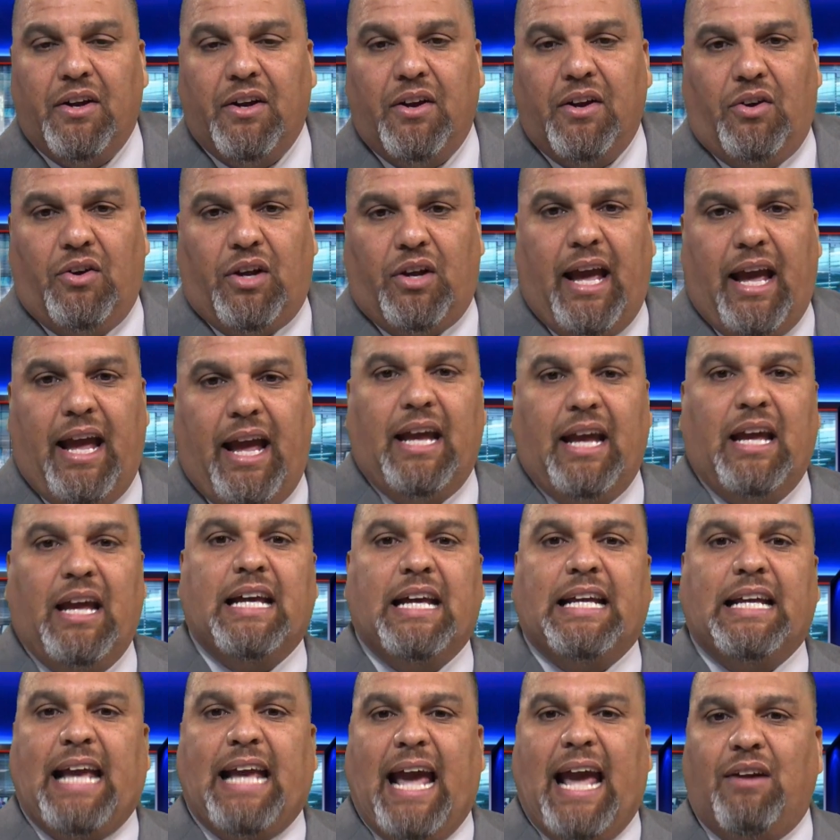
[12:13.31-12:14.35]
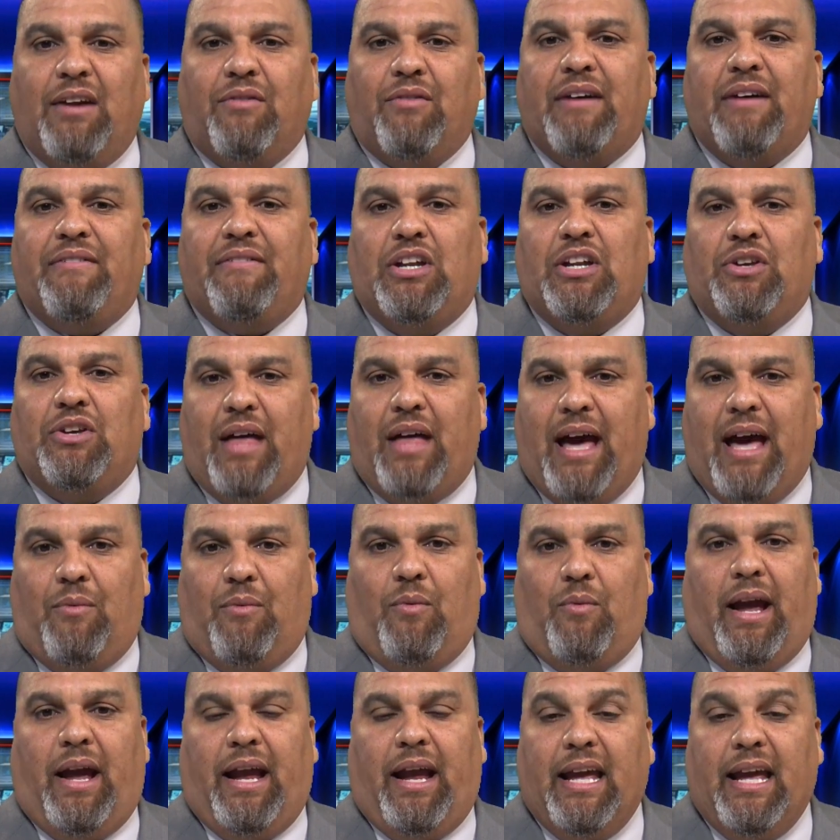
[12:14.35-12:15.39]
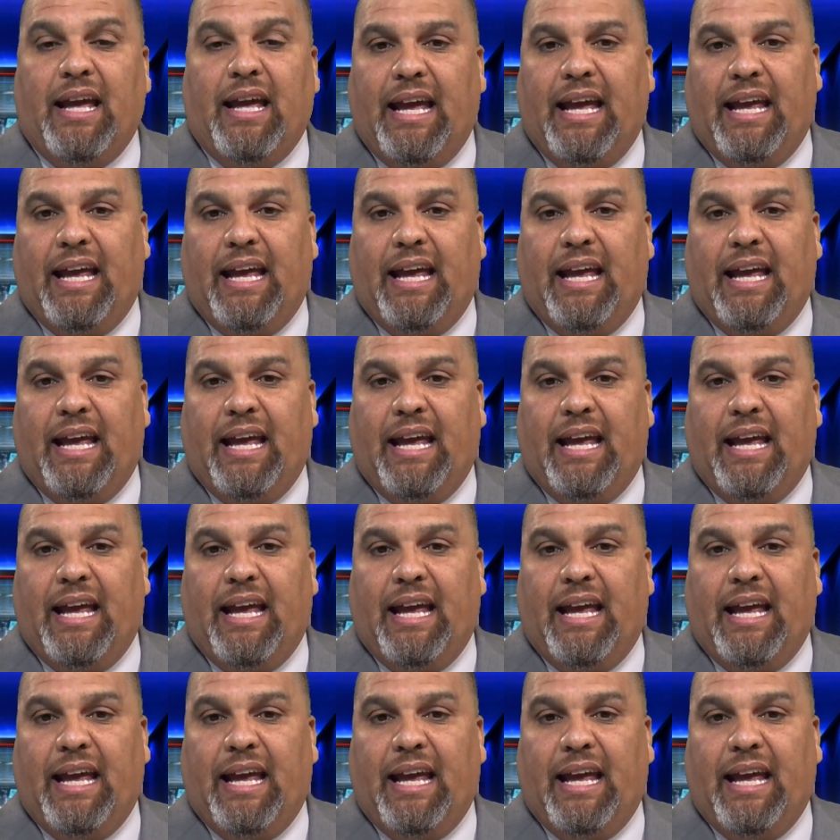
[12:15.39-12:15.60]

Okay? Gain revenue that way.